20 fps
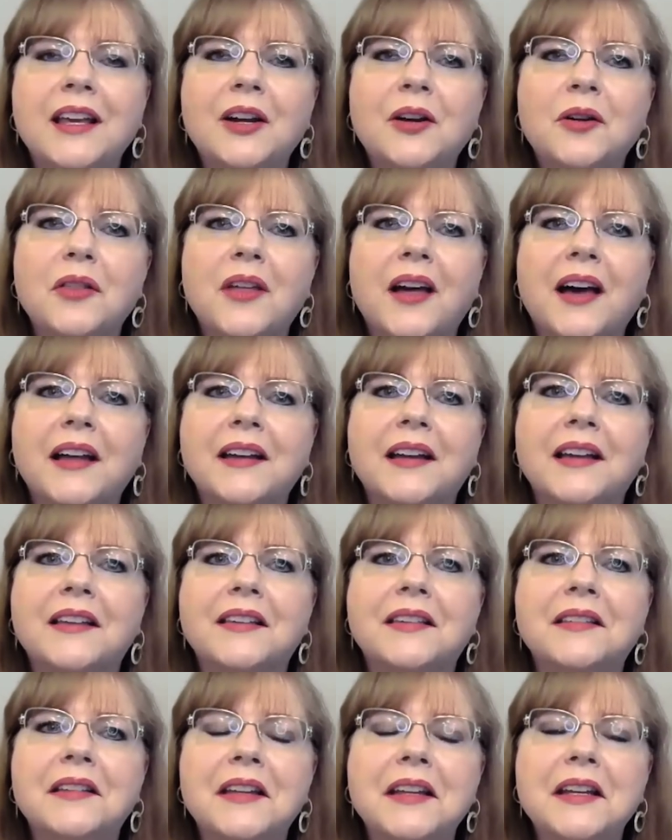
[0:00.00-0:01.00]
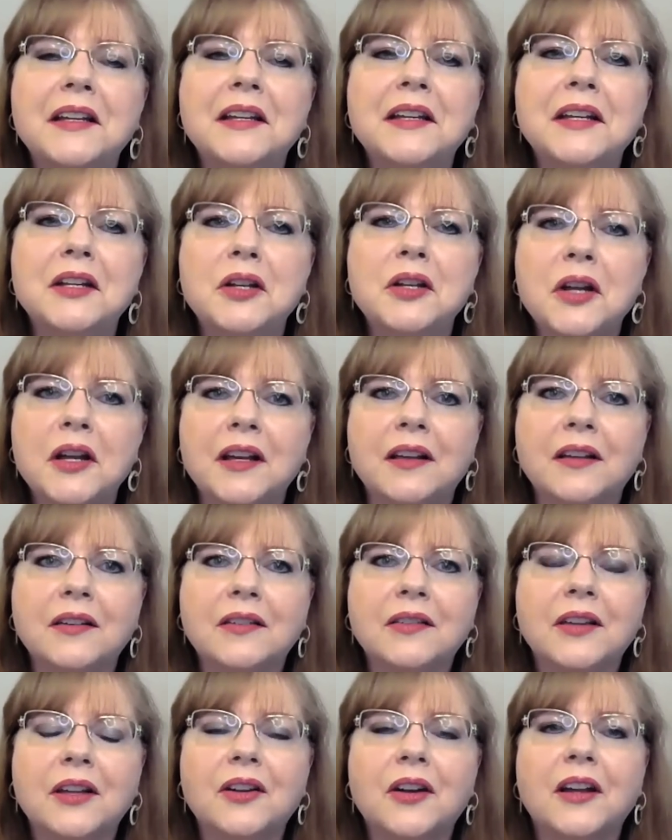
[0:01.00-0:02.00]
hear that as
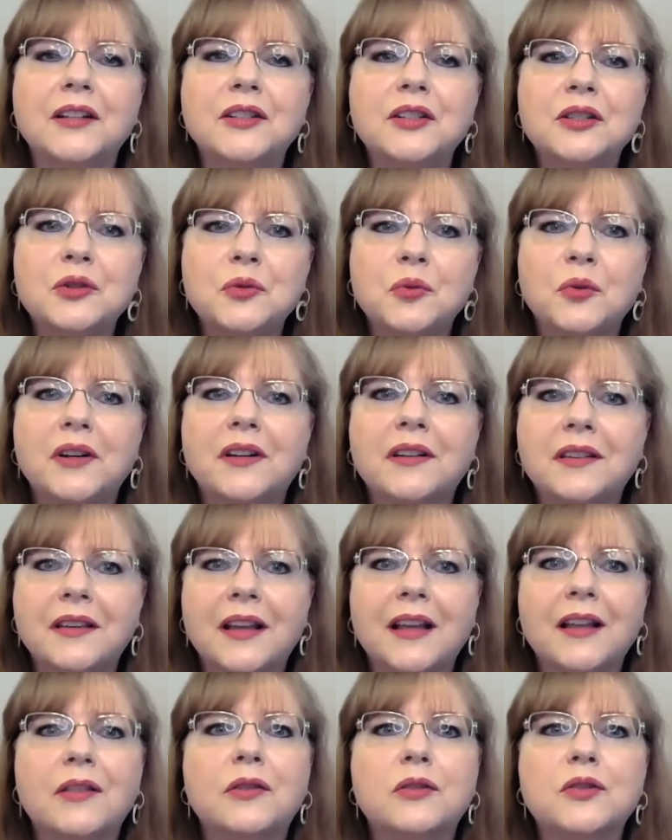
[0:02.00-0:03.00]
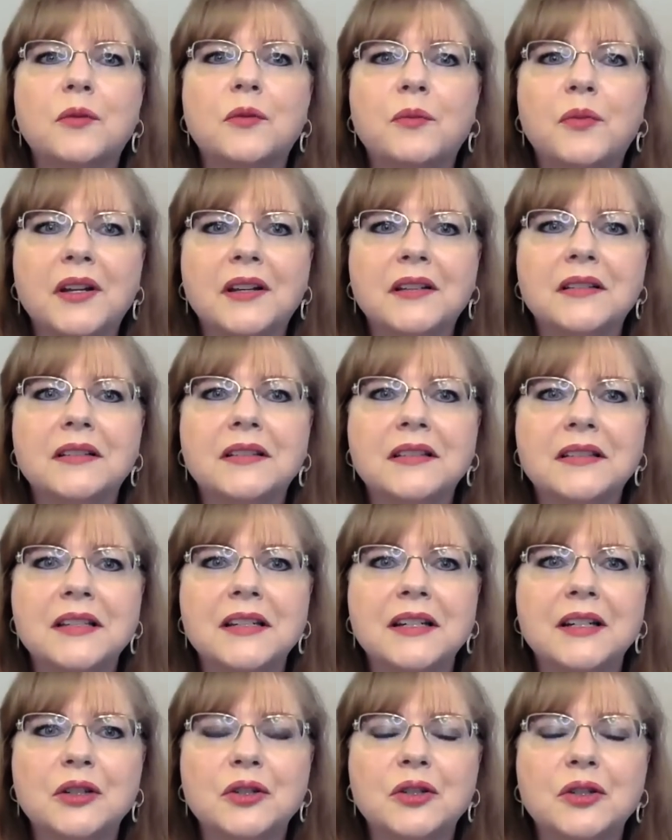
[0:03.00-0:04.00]
neediness. And I just want to say there's a big
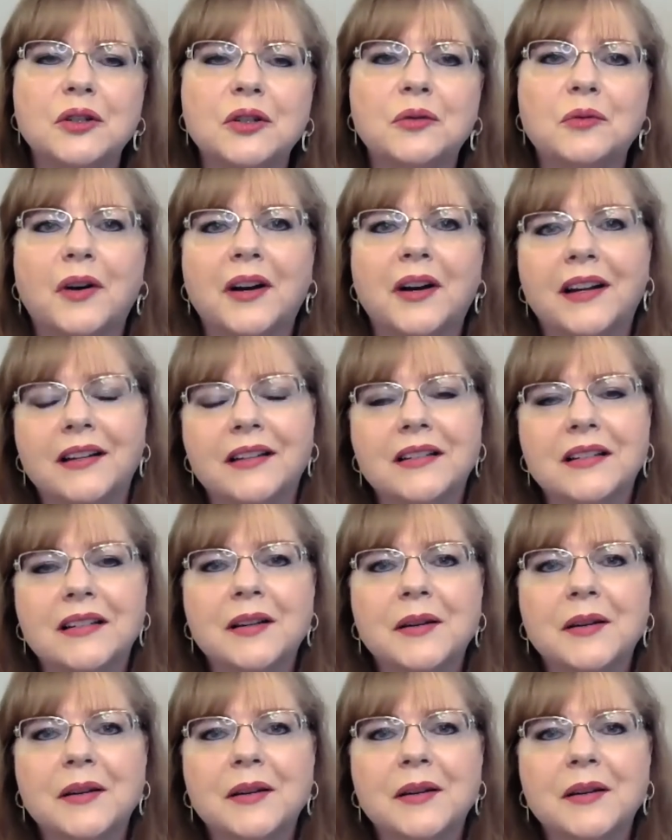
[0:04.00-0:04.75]
distinction, right?